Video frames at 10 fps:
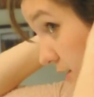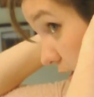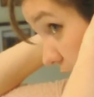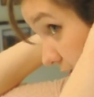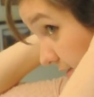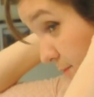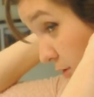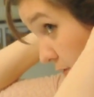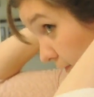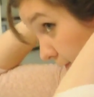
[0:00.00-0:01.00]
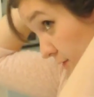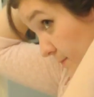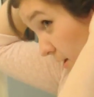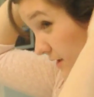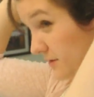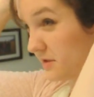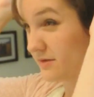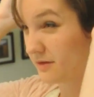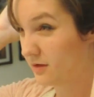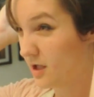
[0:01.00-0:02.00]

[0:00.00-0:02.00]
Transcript: tuck and smooth a few spots because there